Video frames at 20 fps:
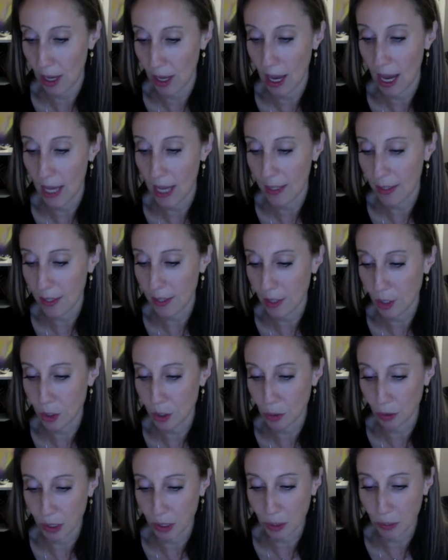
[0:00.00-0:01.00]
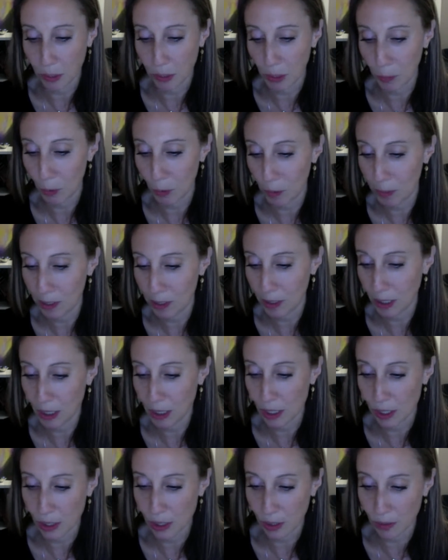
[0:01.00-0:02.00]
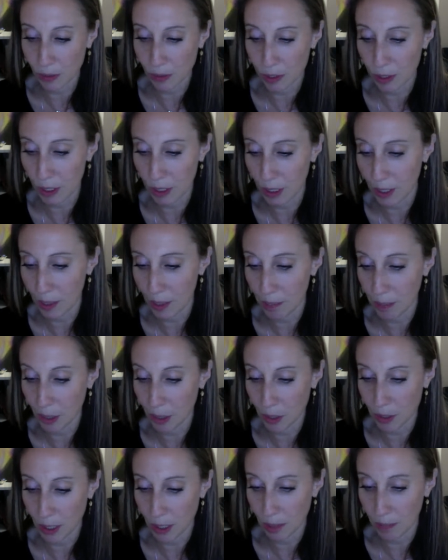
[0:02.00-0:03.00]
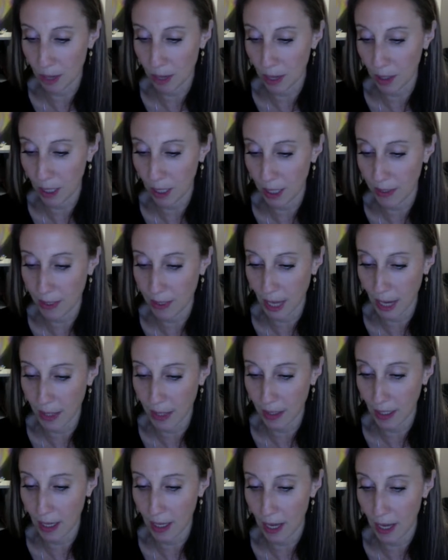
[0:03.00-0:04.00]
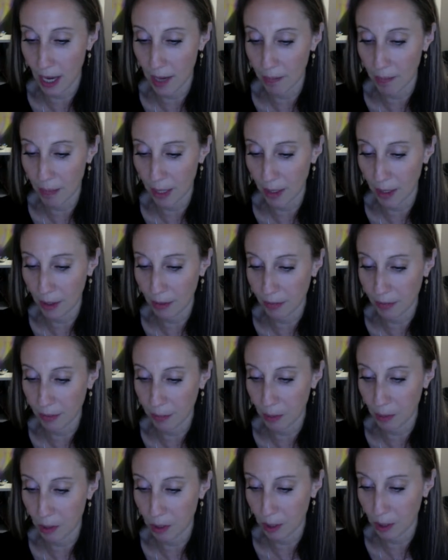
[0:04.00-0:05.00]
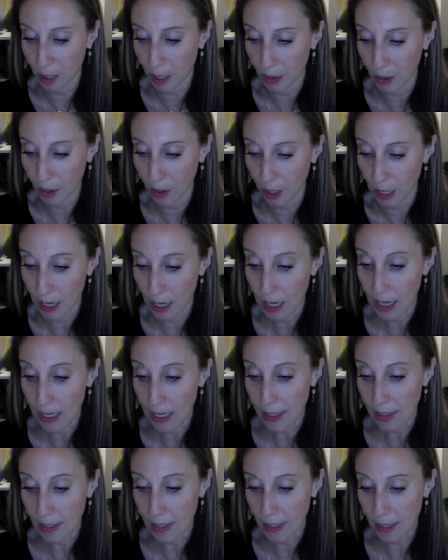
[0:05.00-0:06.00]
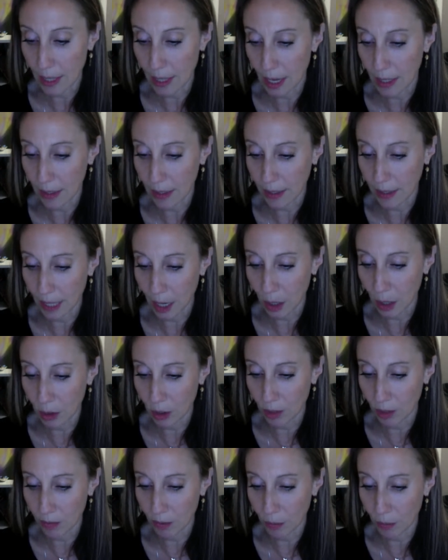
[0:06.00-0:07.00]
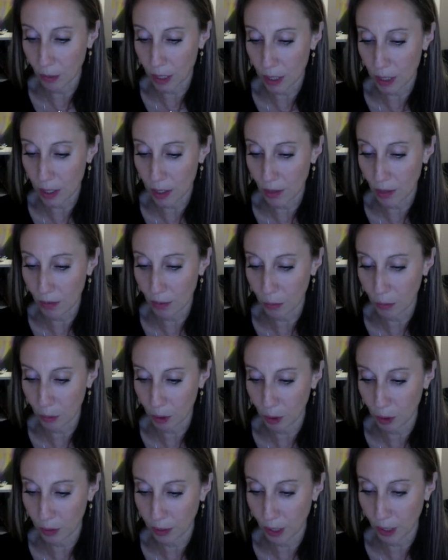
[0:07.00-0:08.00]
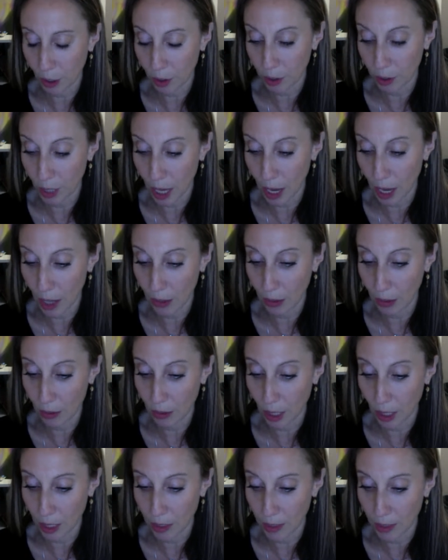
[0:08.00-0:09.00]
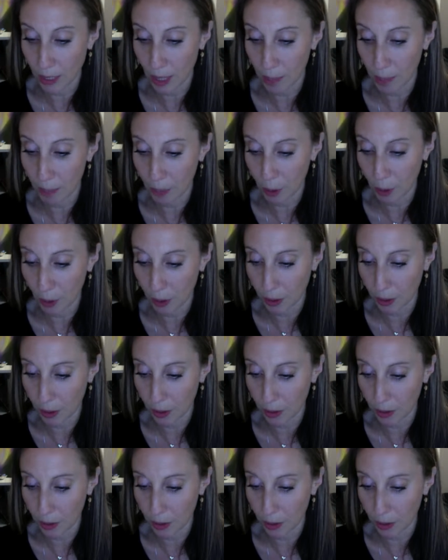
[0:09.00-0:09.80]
Hence, it is written, When a woman conceives seed and bears a male, and not a male and female together, since on account of the ways of the world, they are not united at birth,